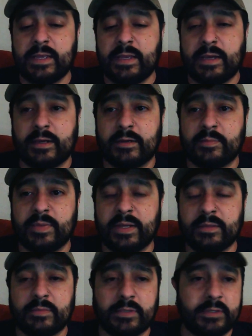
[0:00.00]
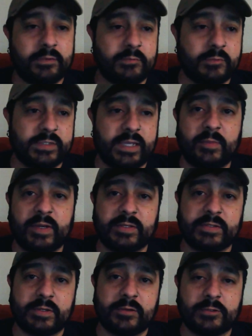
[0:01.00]
But we'll see how many
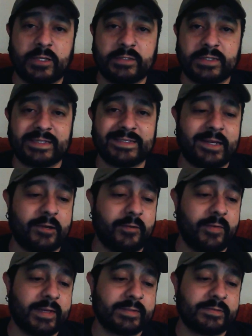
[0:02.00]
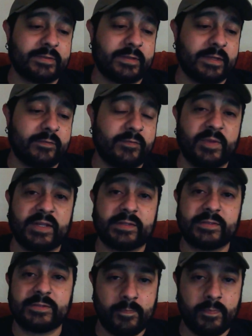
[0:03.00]
cold calls I can set here in the next few minutes.